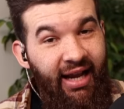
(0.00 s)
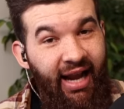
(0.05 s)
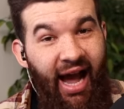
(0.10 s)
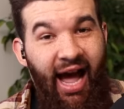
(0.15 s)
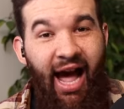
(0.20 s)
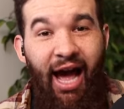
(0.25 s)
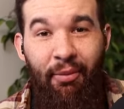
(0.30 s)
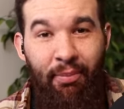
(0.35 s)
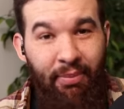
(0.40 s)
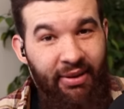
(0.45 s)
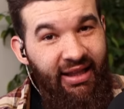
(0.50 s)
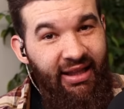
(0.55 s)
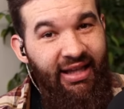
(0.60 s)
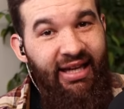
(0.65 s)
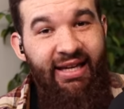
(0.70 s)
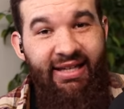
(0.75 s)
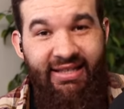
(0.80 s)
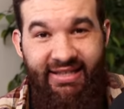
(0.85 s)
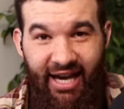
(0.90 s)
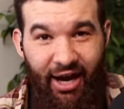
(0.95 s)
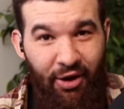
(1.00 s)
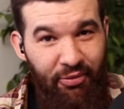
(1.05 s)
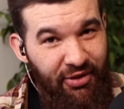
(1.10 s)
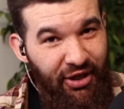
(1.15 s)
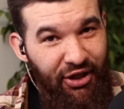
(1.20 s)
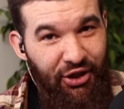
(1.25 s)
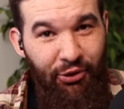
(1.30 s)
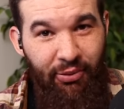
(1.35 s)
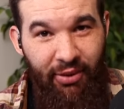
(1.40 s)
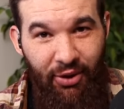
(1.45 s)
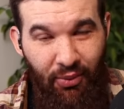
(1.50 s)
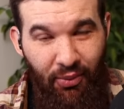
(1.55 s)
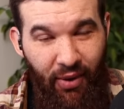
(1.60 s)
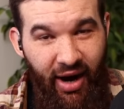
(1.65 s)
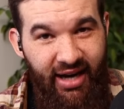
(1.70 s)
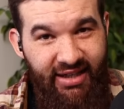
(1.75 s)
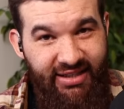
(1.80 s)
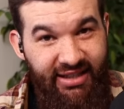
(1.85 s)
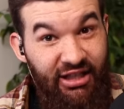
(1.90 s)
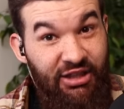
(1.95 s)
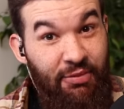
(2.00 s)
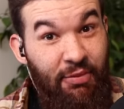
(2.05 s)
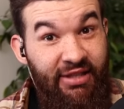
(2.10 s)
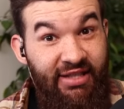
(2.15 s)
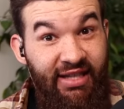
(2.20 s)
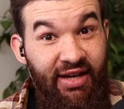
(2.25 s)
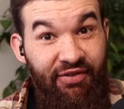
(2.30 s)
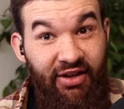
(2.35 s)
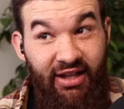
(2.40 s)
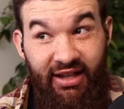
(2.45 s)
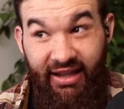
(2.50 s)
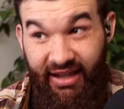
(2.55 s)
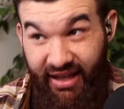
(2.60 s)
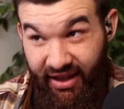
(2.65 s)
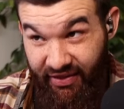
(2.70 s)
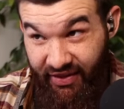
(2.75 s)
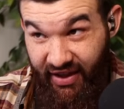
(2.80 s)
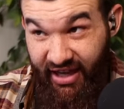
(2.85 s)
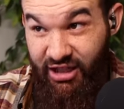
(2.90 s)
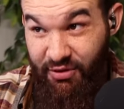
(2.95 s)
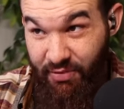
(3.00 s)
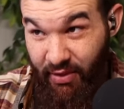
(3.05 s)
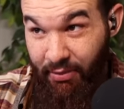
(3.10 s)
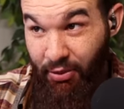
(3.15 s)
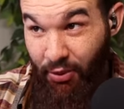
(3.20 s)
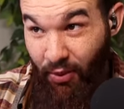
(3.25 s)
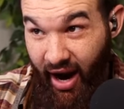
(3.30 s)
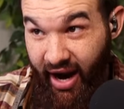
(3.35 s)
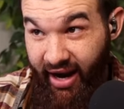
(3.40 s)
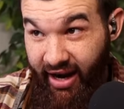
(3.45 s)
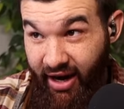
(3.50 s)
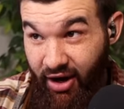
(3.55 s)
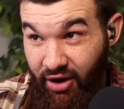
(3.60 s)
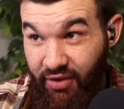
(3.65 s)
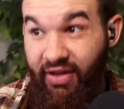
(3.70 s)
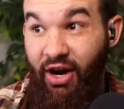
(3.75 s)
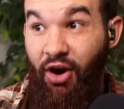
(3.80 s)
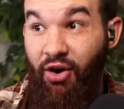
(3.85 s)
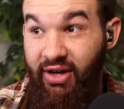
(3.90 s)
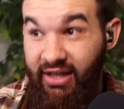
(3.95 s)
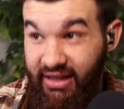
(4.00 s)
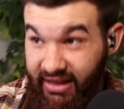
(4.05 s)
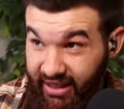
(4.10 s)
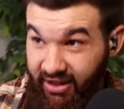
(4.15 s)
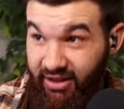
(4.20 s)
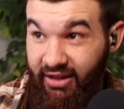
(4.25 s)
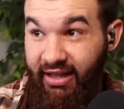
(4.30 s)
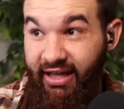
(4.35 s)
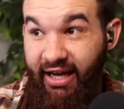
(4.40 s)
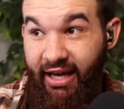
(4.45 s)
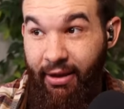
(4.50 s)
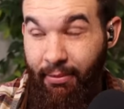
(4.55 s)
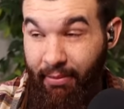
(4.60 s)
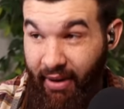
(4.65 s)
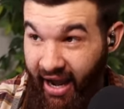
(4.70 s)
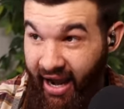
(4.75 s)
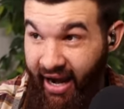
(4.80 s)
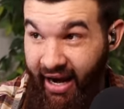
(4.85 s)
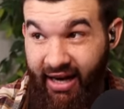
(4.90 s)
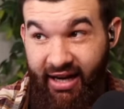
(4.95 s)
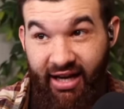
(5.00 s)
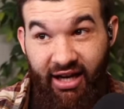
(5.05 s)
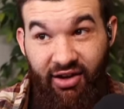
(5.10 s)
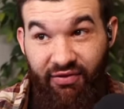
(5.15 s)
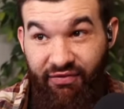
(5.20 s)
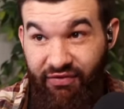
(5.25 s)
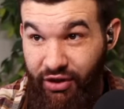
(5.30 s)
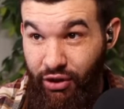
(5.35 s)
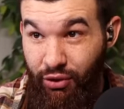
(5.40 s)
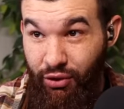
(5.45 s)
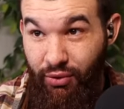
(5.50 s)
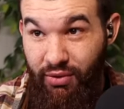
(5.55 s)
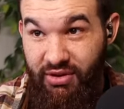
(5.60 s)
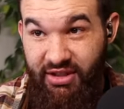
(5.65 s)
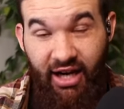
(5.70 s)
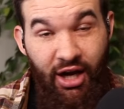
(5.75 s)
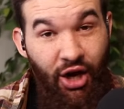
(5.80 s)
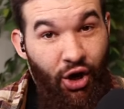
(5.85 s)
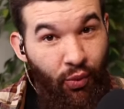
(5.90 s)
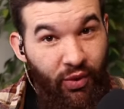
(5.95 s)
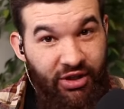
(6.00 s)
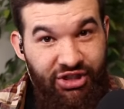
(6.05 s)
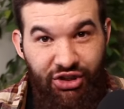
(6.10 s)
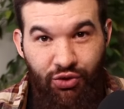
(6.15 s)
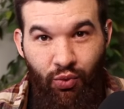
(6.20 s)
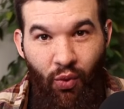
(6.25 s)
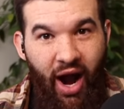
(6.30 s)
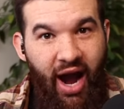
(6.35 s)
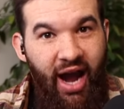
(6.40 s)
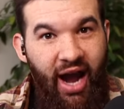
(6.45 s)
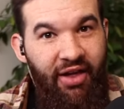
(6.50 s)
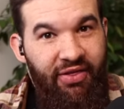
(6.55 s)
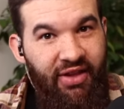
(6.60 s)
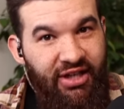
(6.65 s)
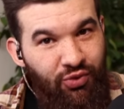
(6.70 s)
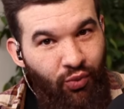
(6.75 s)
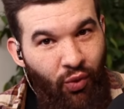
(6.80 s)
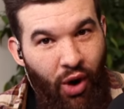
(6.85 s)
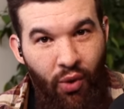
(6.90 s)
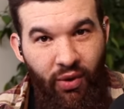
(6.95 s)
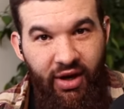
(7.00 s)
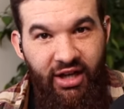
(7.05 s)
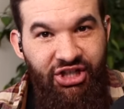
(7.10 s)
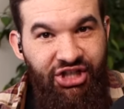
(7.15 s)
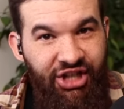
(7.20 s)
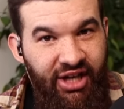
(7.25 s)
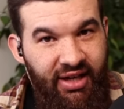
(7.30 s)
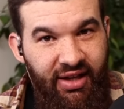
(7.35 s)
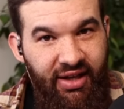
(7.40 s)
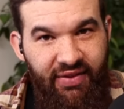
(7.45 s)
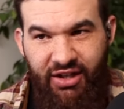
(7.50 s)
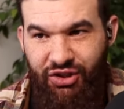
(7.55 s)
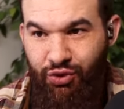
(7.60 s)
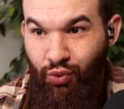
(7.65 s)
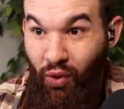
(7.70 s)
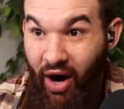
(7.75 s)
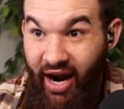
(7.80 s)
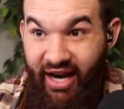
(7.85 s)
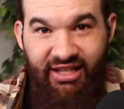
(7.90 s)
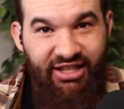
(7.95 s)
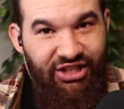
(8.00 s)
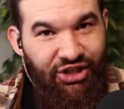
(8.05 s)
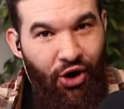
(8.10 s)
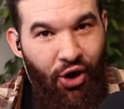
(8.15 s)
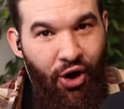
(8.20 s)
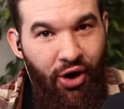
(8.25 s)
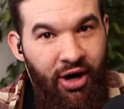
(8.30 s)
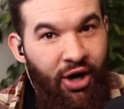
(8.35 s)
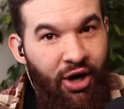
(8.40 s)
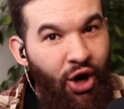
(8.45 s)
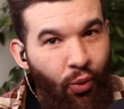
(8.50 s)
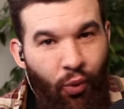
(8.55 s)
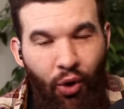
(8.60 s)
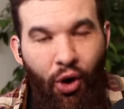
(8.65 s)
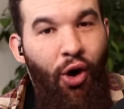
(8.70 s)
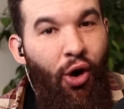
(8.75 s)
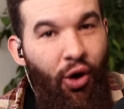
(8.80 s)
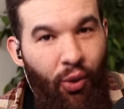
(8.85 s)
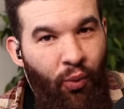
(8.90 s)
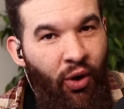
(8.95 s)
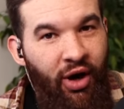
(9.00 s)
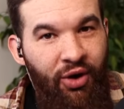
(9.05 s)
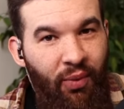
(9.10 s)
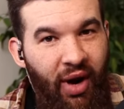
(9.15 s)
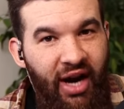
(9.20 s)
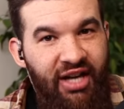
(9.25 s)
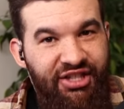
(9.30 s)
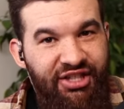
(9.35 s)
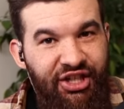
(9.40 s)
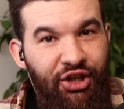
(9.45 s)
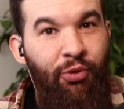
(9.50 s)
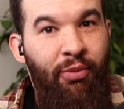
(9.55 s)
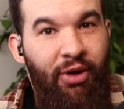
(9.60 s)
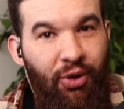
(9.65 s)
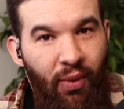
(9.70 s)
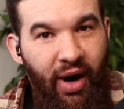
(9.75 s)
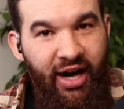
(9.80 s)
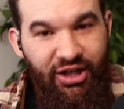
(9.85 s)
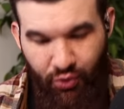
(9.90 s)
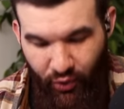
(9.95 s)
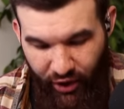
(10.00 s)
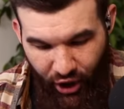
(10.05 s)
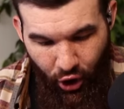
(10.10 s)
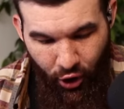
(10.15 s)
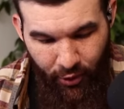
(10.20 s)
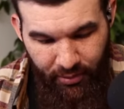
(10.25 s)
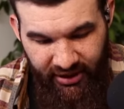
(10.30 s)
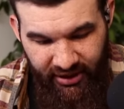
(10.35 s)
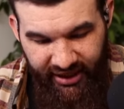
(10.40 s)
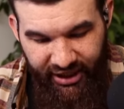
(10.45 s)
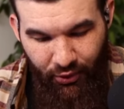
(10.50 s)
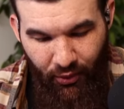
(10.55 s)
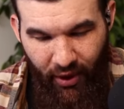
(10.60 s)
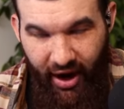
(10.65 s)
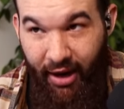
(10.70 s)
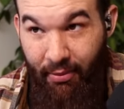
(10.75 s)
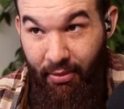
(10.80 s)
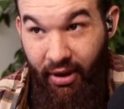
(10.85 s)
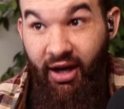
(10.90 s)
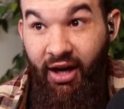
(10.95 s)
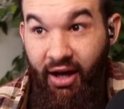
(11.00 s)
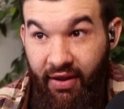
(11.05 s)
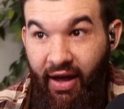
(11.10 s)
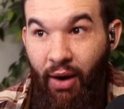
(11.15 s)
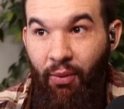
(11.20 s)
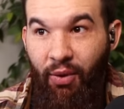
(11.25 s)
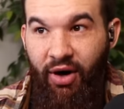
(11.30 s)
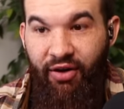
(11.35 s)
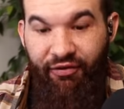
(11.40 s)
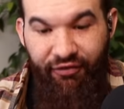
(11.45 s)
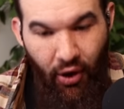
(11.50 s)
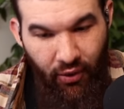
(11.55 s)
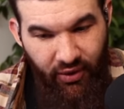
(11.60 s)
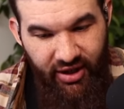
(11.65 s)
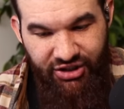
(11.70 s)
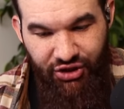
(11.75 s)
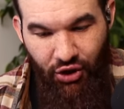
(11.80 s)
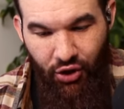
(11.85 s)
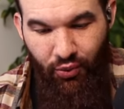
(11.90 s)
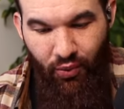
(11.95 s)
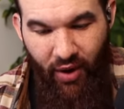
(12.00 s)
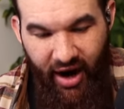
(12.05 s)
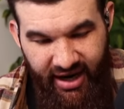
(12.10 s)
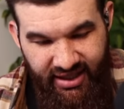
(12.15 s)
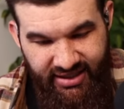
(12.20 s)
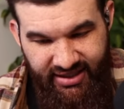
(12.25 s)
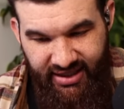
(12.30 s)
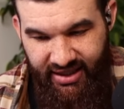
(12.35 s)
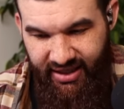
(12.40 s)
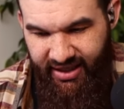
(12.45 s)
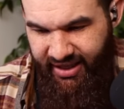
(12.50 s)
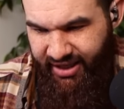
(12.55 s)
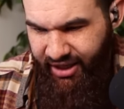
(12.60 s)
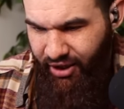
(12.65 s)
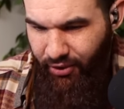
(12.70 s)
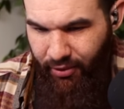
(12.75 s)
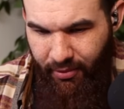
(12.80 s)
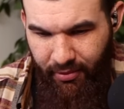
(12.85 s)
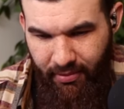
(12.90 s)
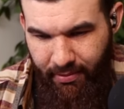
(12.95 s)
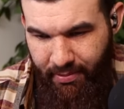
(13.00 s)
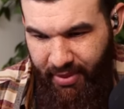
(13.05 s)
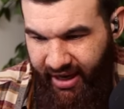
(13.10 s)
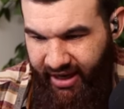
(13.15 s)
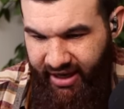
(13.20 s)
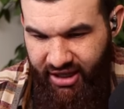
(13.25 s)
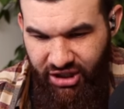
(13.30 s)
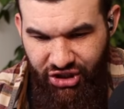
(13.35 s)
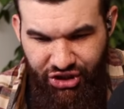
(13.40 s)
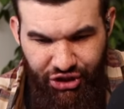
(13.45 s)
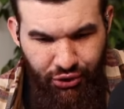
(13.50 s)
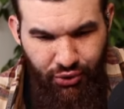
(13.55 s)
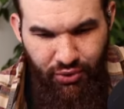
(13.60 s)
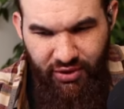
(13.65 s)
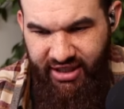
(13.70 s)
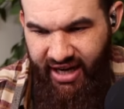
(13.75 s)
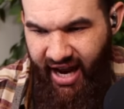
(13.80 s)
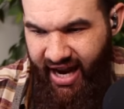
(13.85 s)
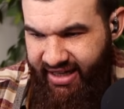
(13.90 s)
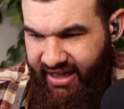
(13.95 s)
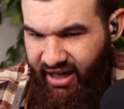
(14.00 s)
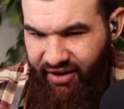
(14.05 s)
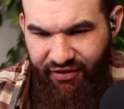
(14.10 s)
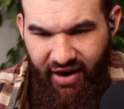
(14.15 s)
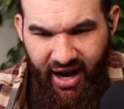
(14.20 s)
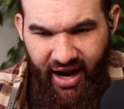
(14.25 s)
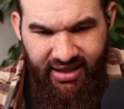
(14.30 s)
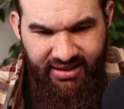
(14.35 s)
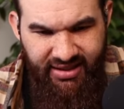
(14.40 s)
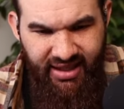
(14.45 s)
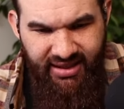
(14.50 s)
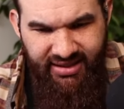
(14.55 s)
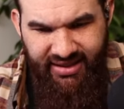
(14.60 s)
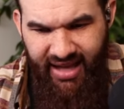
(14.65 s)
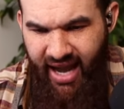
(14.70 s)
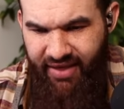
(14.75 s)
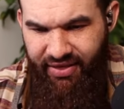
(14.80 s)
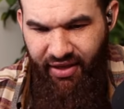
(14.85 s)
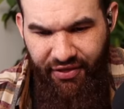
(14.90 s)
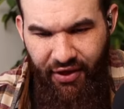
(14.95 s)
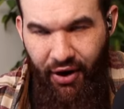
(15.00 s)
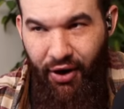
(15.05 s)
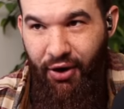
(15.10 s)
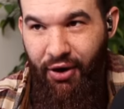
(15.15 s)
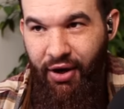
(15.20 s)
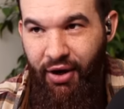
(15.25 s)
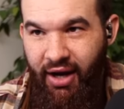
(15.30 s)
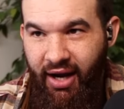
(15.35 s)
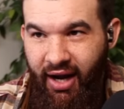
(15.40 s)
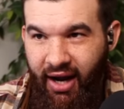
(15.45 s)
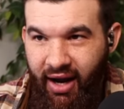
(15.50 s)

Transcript: God, please help the human race, and specifically these people right here that are clearly in pain and confused, which is why this woke agenda, this race talk, we're all one race, human race. We all bleed red, but they want to focus on race and, you know, pick and choose and identify as this, that, and the third.